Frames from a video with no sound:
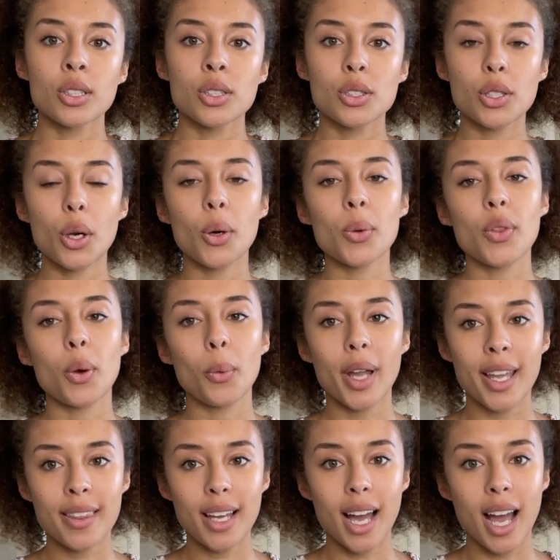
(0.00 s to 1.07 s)
So the
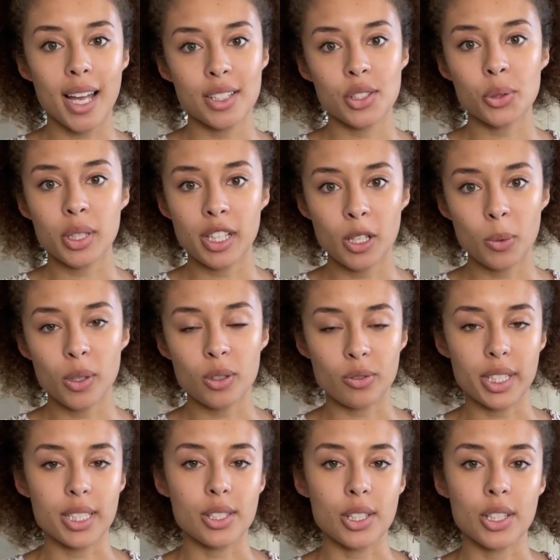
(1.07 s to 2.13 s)
way that I do keyword
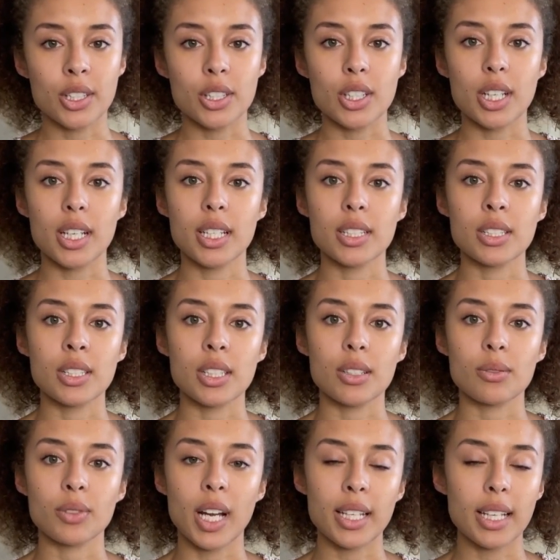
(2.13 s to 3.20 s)
research is
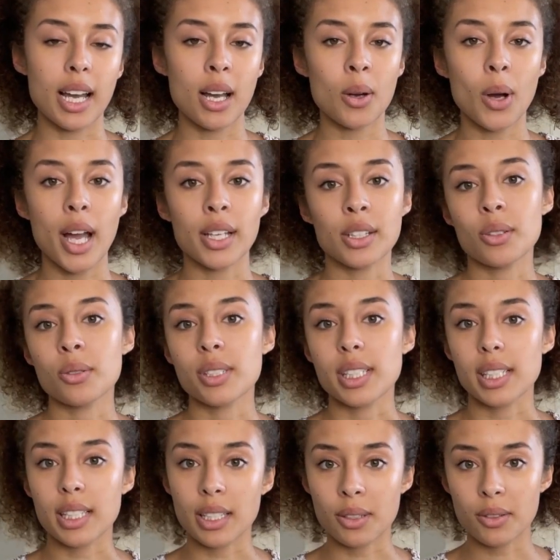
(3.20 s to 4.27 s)
right now I use
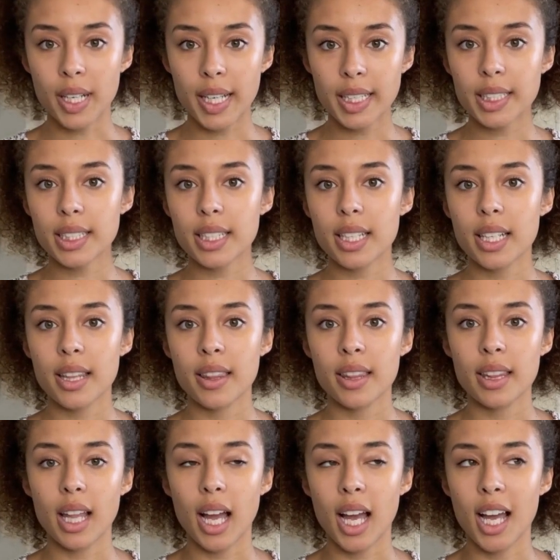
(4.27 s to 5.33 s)
erank.
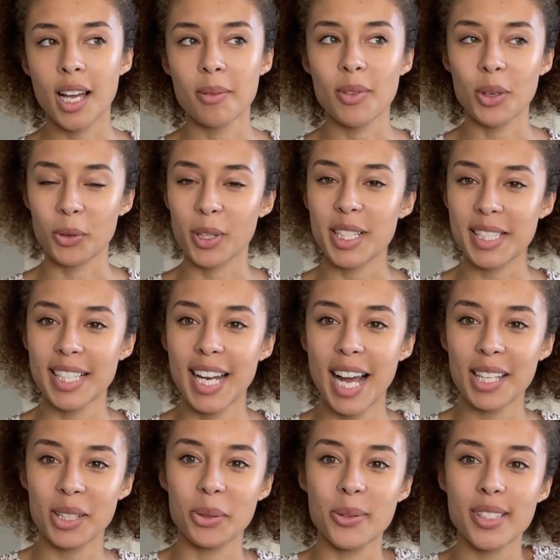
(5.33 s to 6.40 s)
The reason
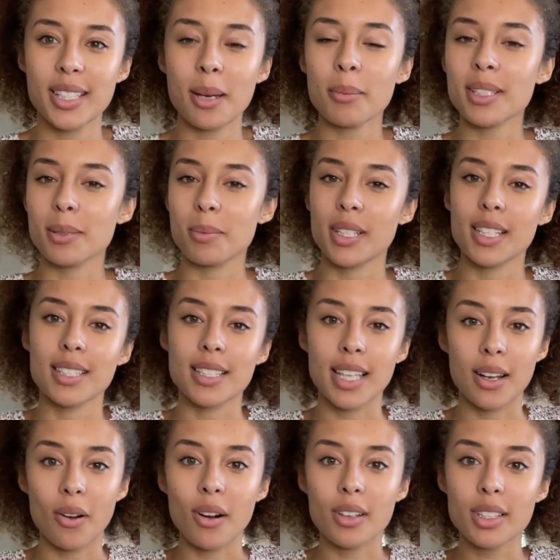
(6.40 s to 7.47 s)
I use them is because they
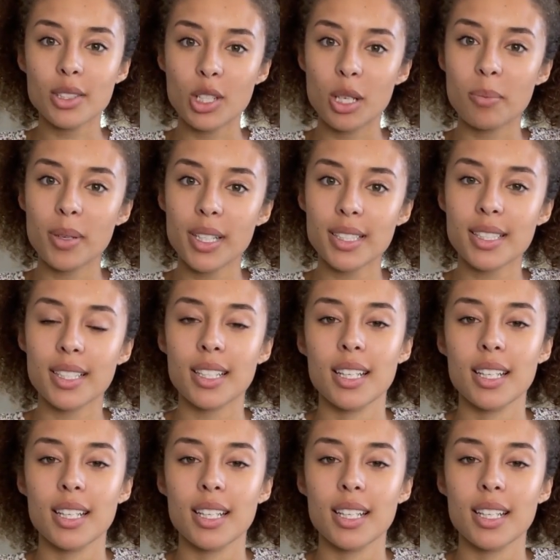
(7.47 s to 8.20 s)
are the cheapest.